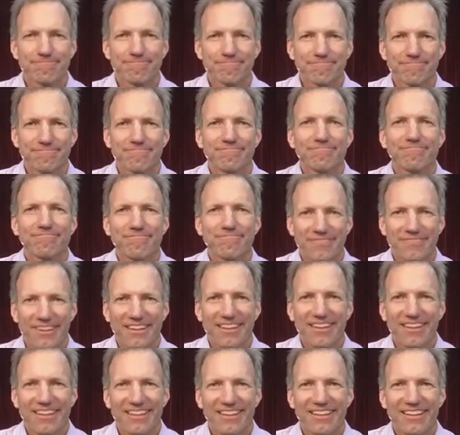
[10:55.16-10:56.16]

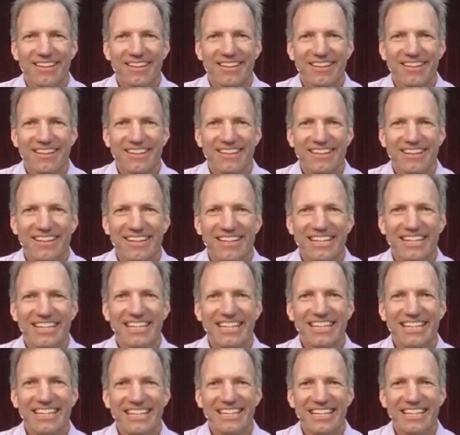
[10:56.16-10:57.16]

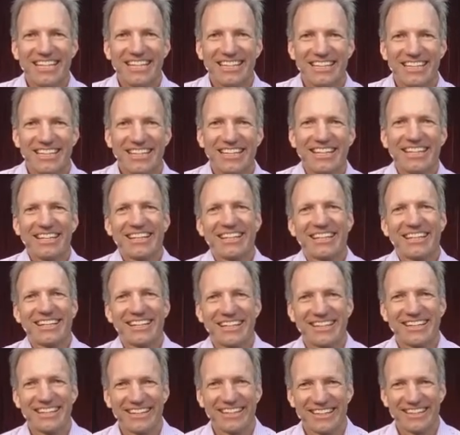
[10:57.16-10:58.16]

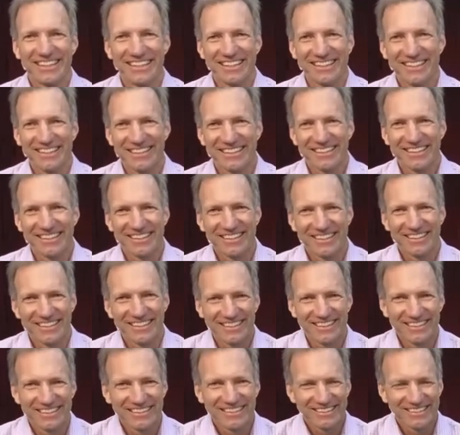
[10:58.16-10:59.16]

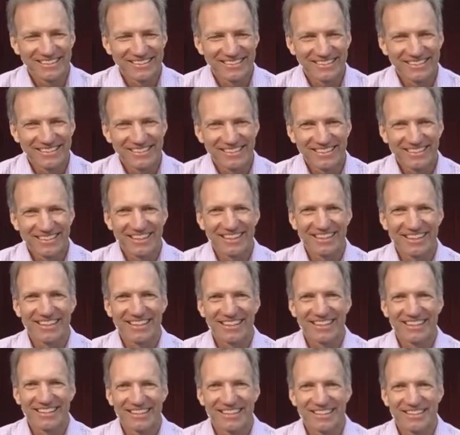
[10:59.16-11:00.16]

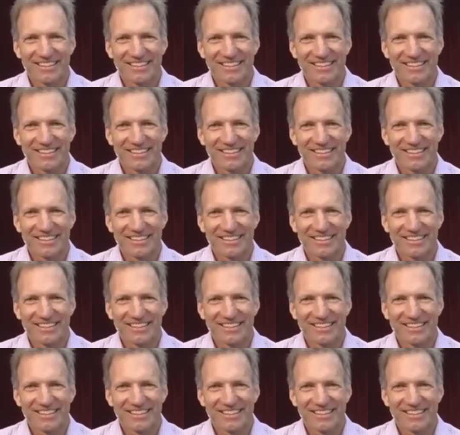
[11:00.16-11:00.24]
The person shown says nothing.